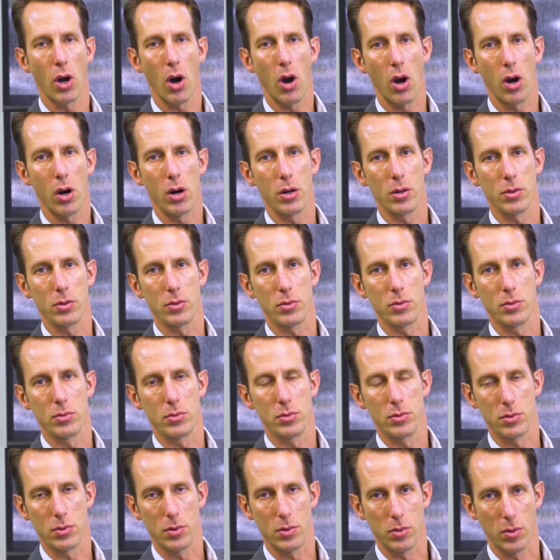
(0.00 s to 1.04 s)
are
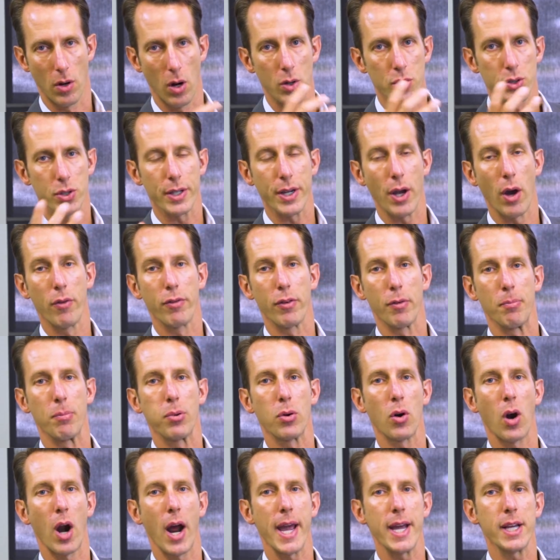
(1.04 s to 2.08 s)
grossly
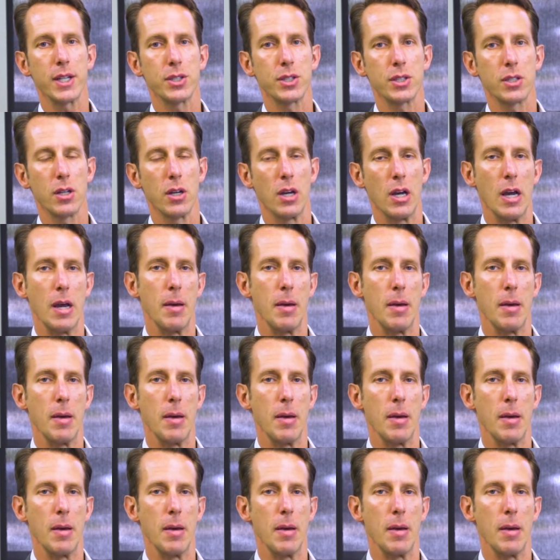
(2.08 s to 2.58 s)
overpriced